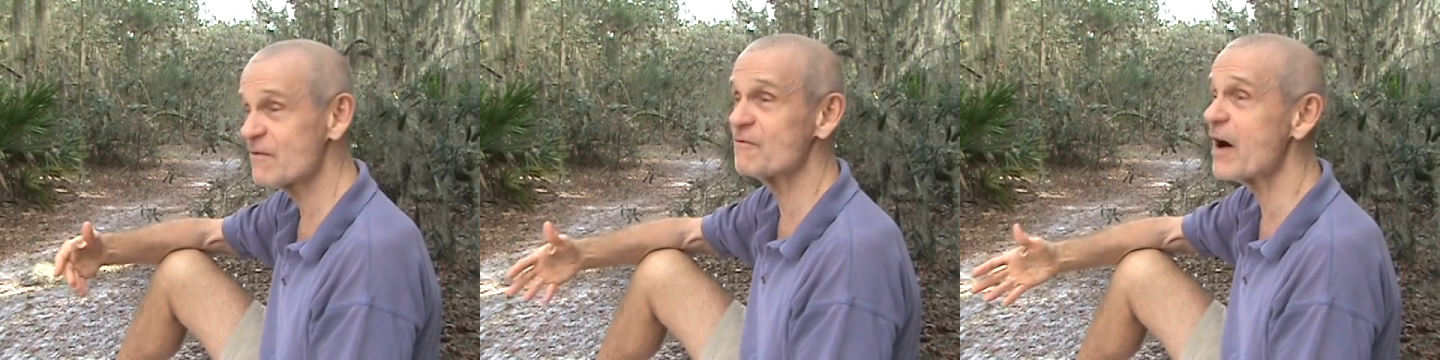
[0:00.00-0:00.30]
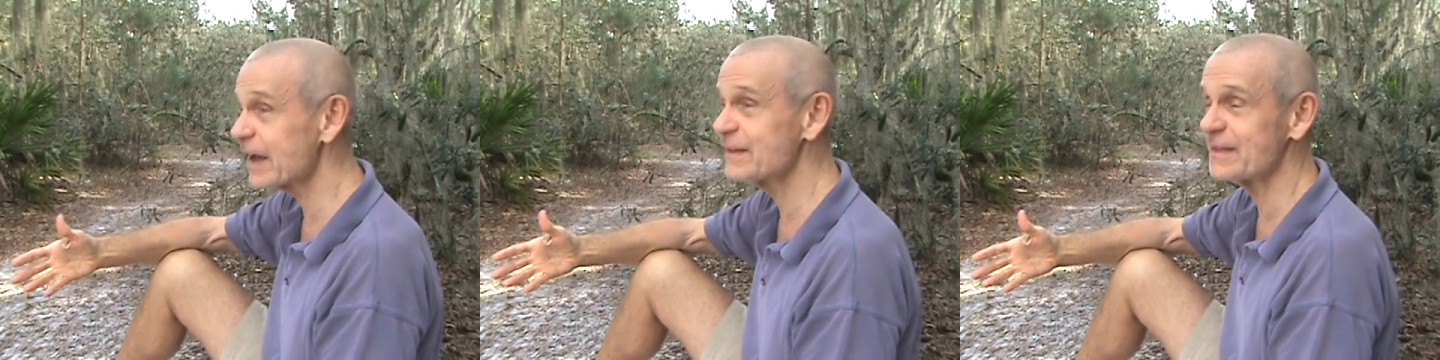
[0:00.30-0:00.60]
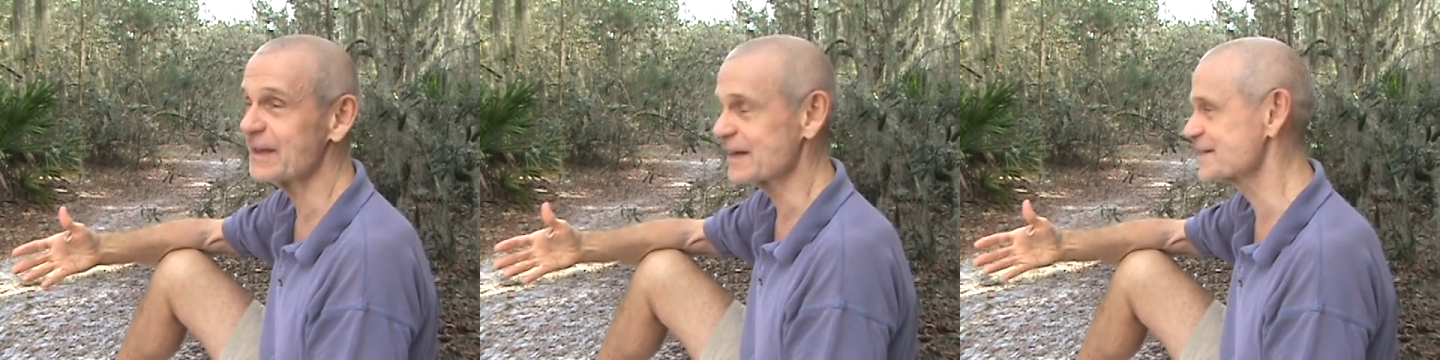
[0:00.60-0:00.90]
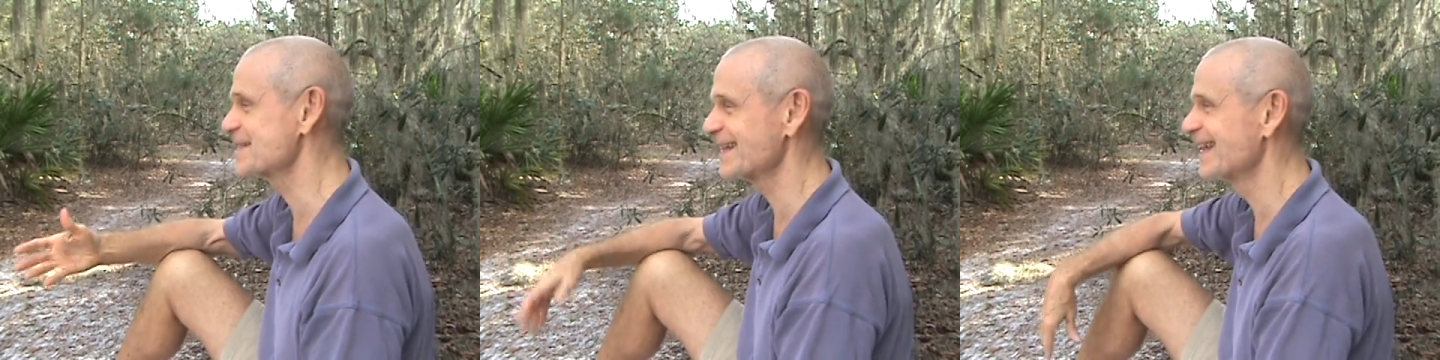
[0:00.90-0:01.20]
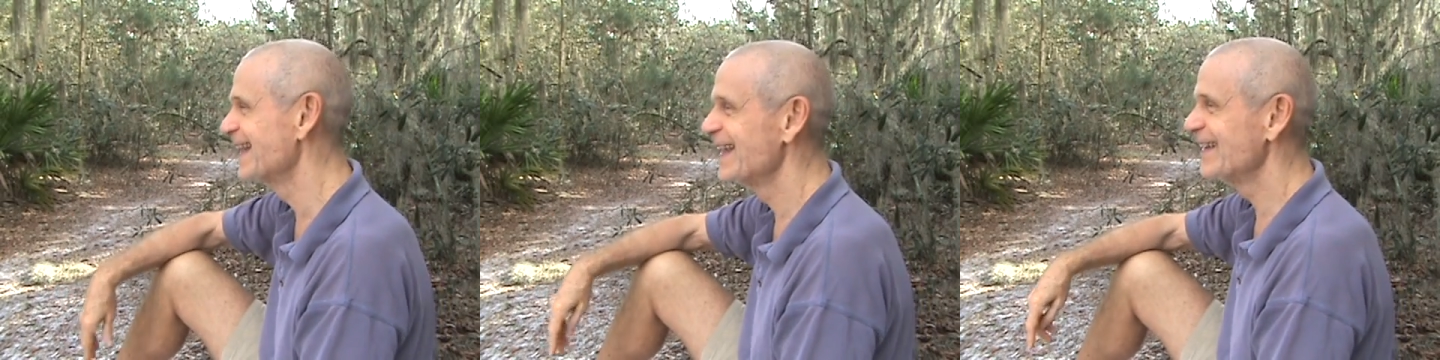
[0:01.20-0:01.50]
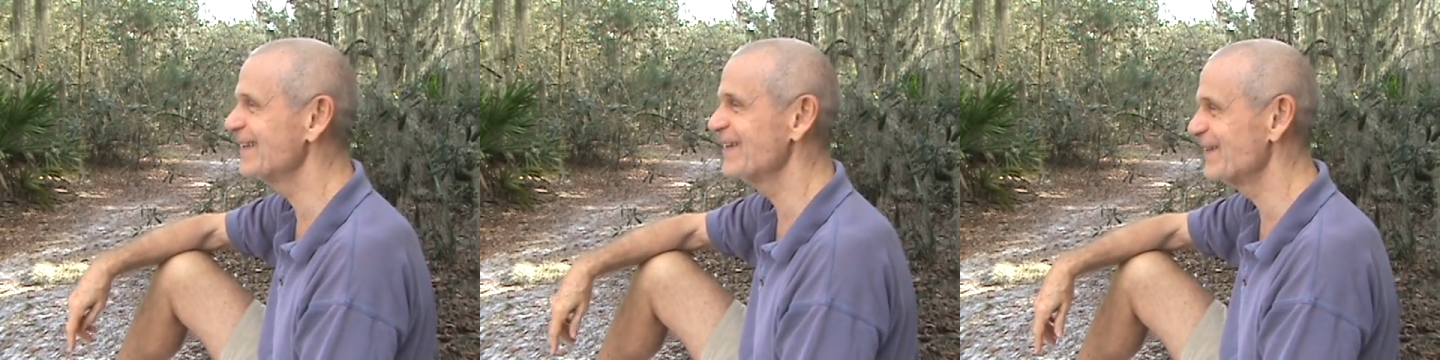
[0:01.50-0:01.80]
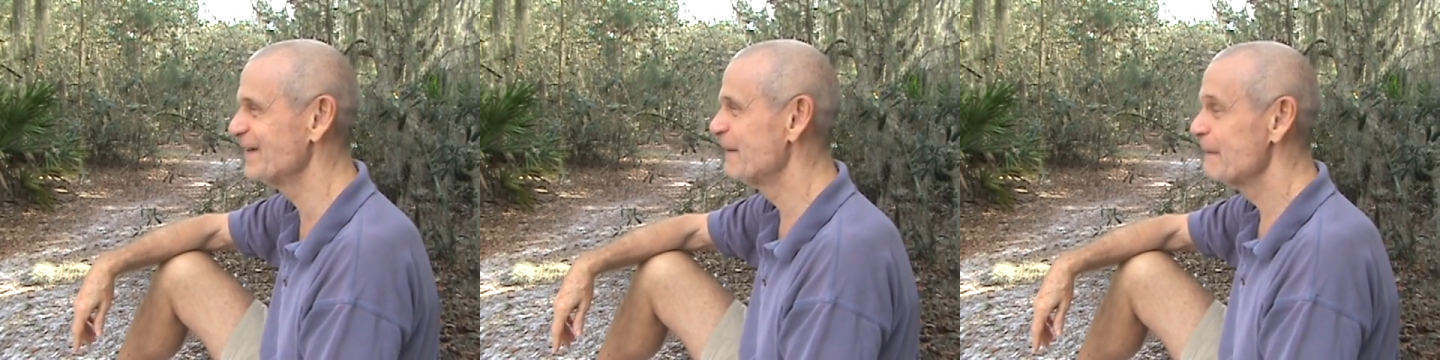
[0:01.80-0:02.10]
find things,
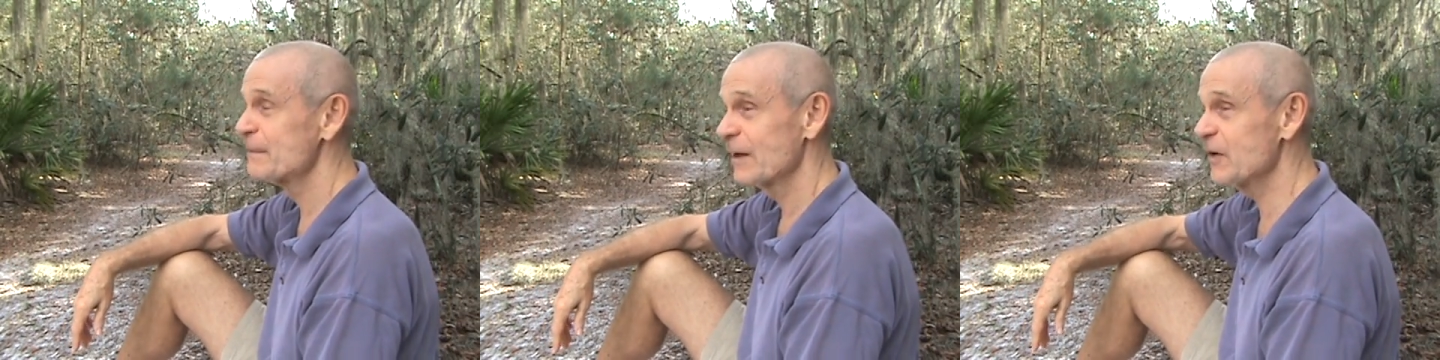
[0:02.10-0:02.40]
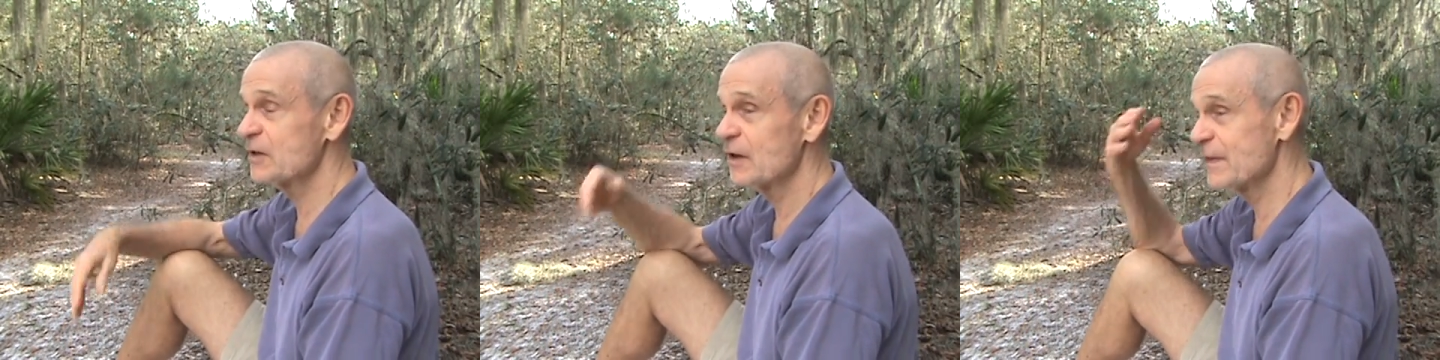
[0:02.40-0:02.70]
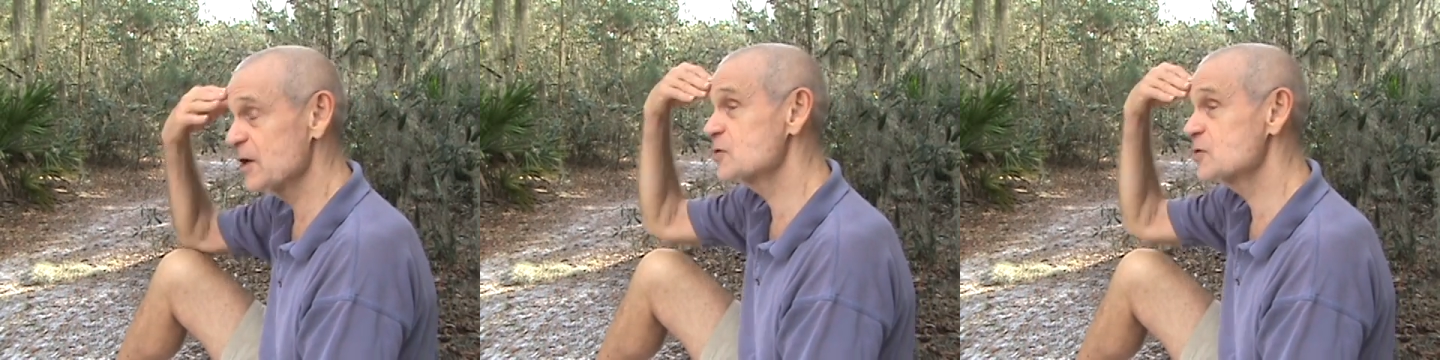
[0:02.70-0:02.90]
Like that,